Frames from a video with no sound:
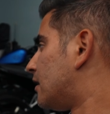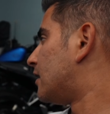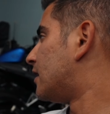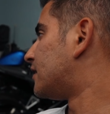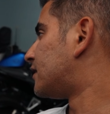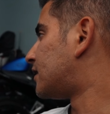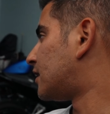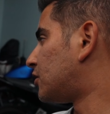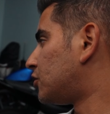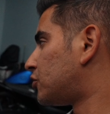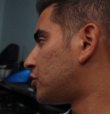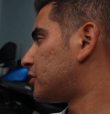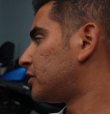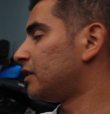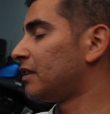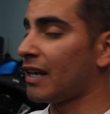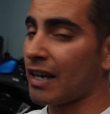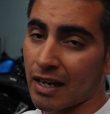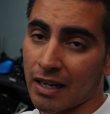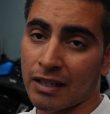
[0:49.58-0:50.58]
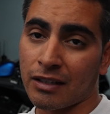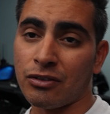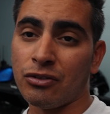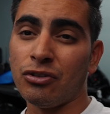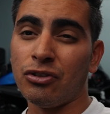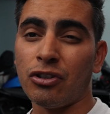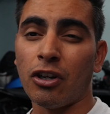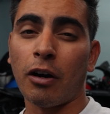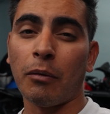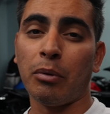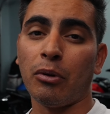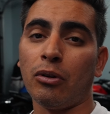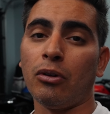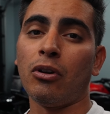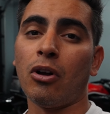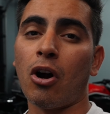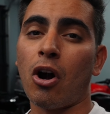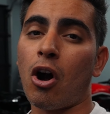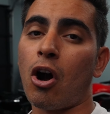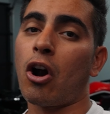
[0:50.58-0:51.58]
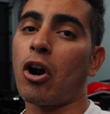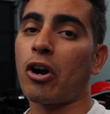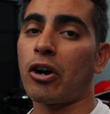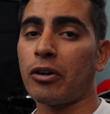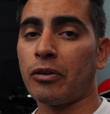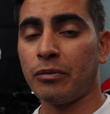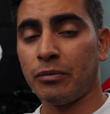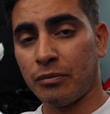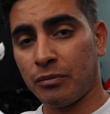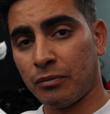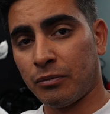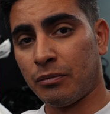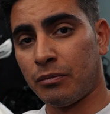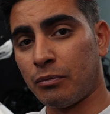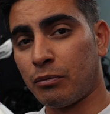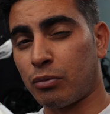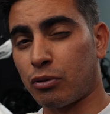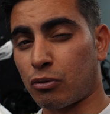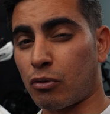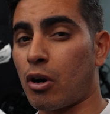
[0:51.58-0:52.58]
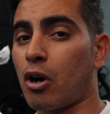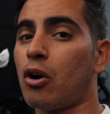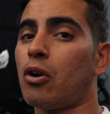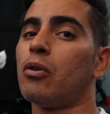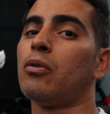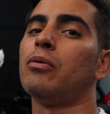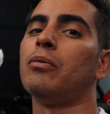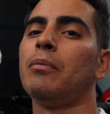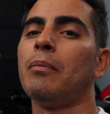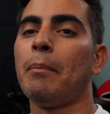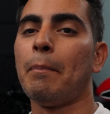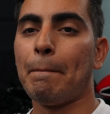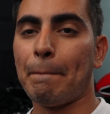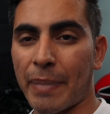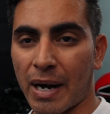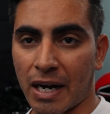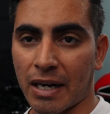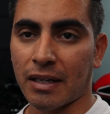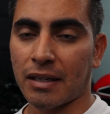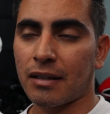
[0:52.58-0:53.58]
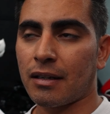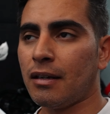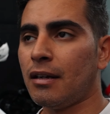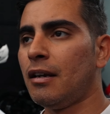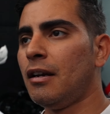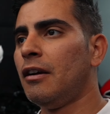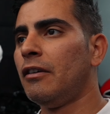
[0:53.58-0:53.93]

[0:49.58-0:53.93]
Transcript: essentially a double R Pro bike.